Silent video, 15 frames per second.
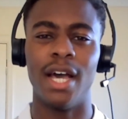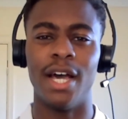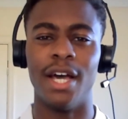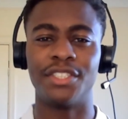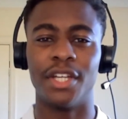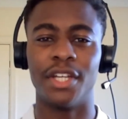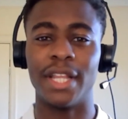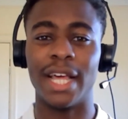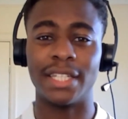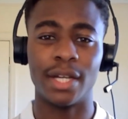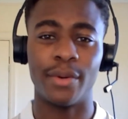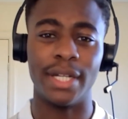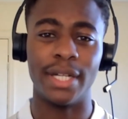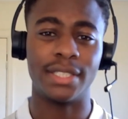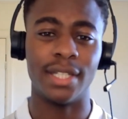Uh, so
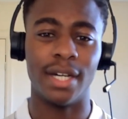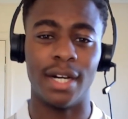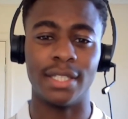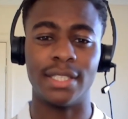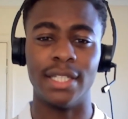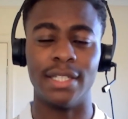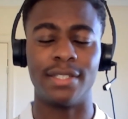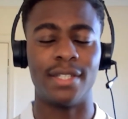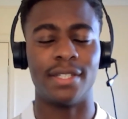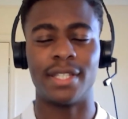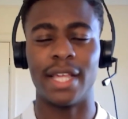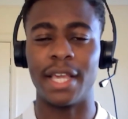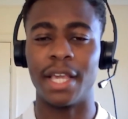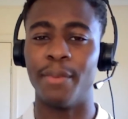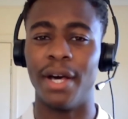that's how I started to
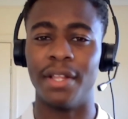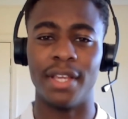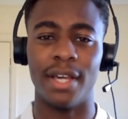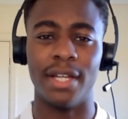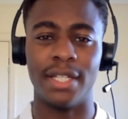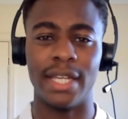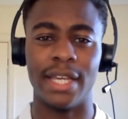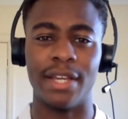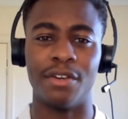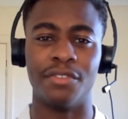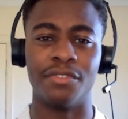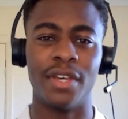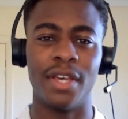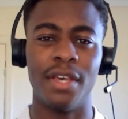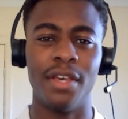think about the idea
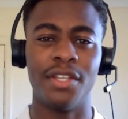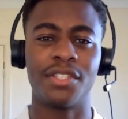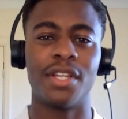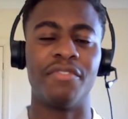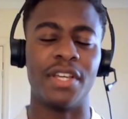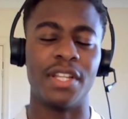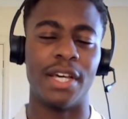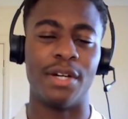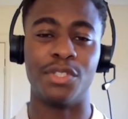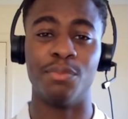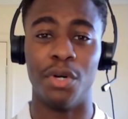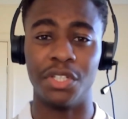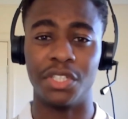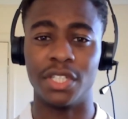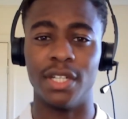of something that was
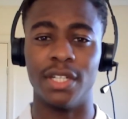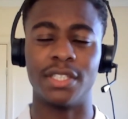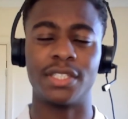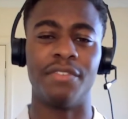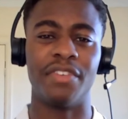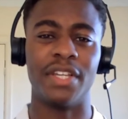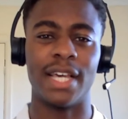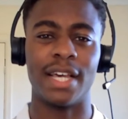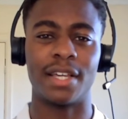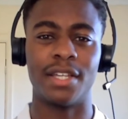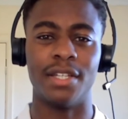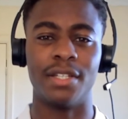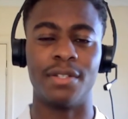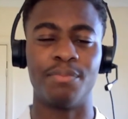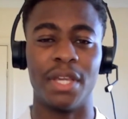modular, something
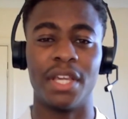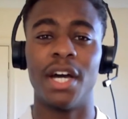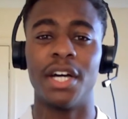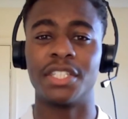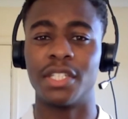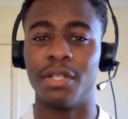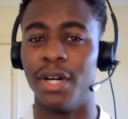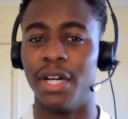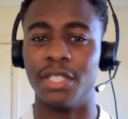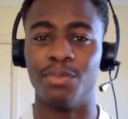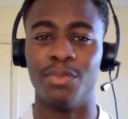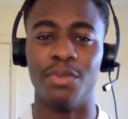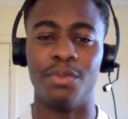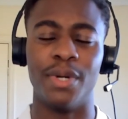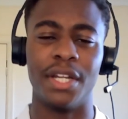that could be
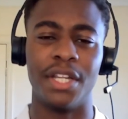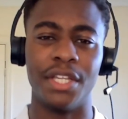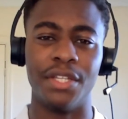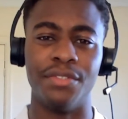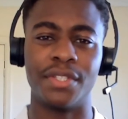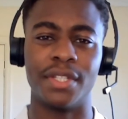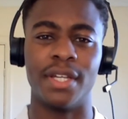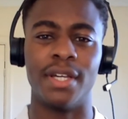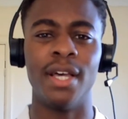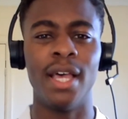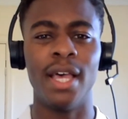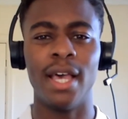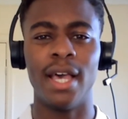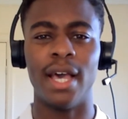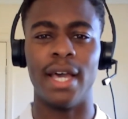customizable by the user.
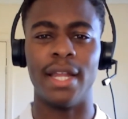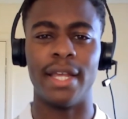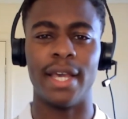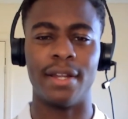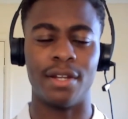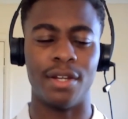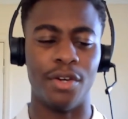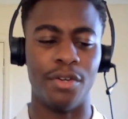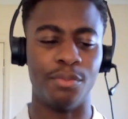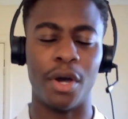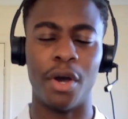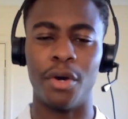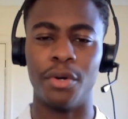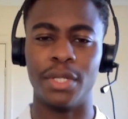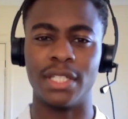And then lo
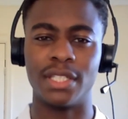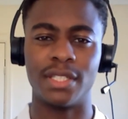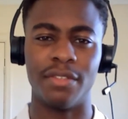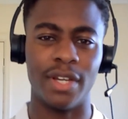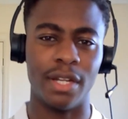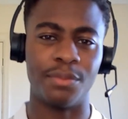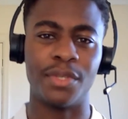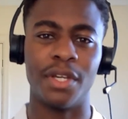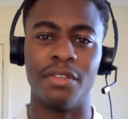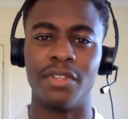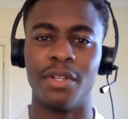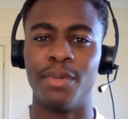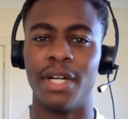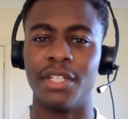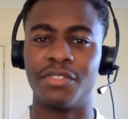and behold, it's developed
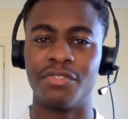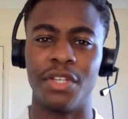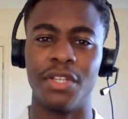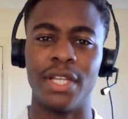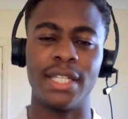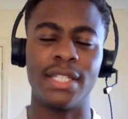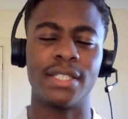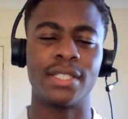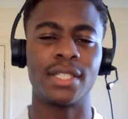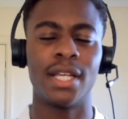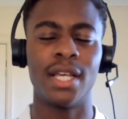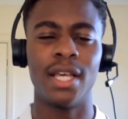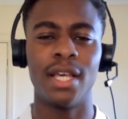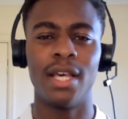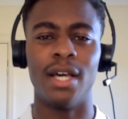over the past few
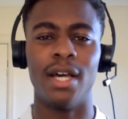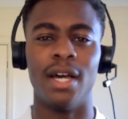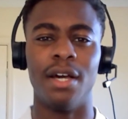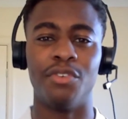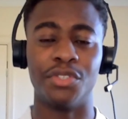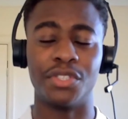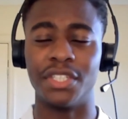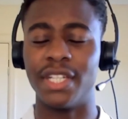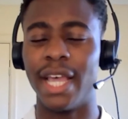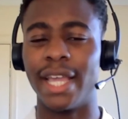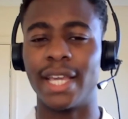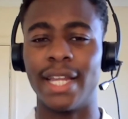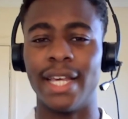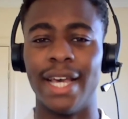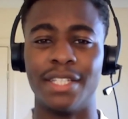years. Uh, I've also
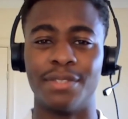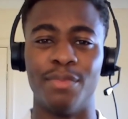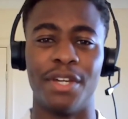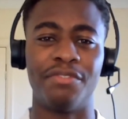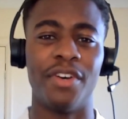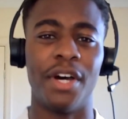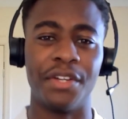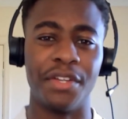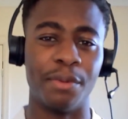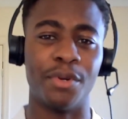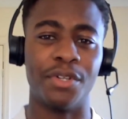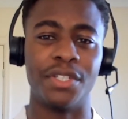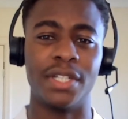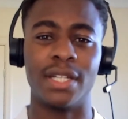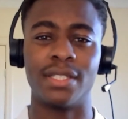taken it as my final
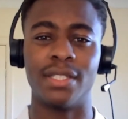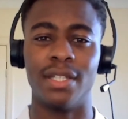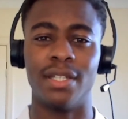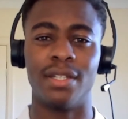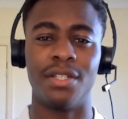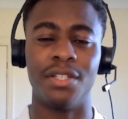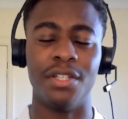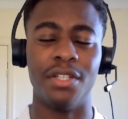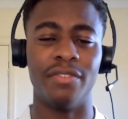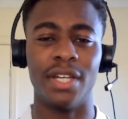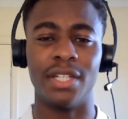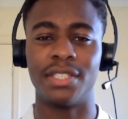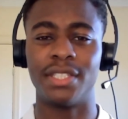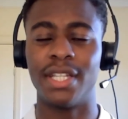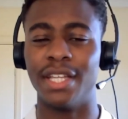year project at
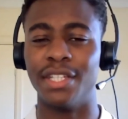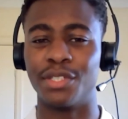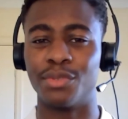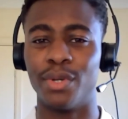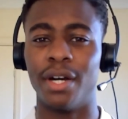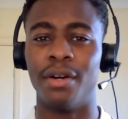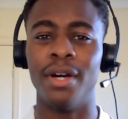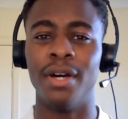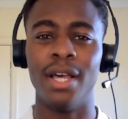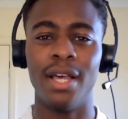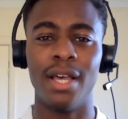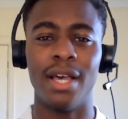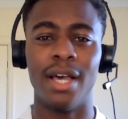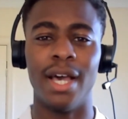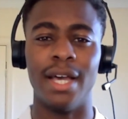university as well.
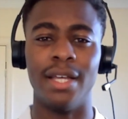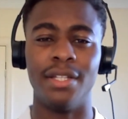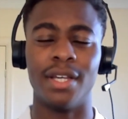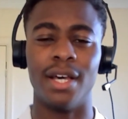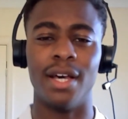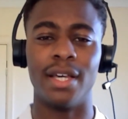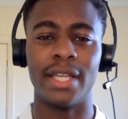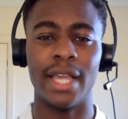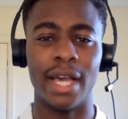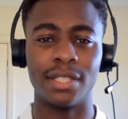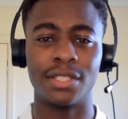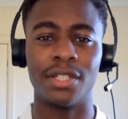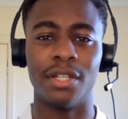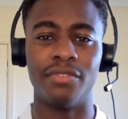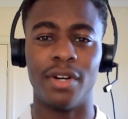And uh,
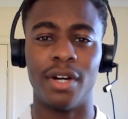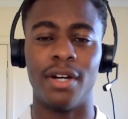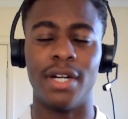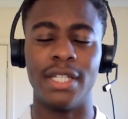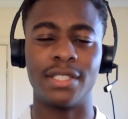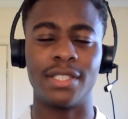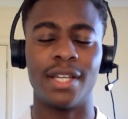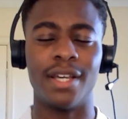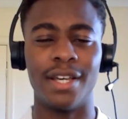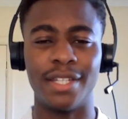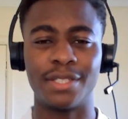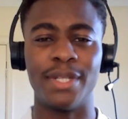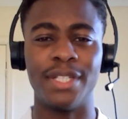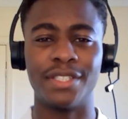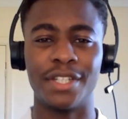yeah, so far it's
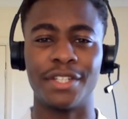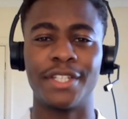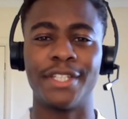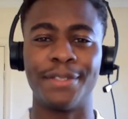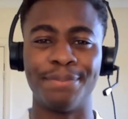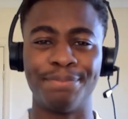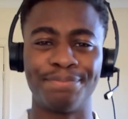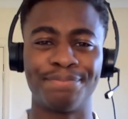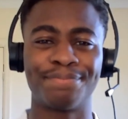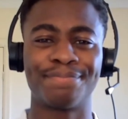uh, it's been so good.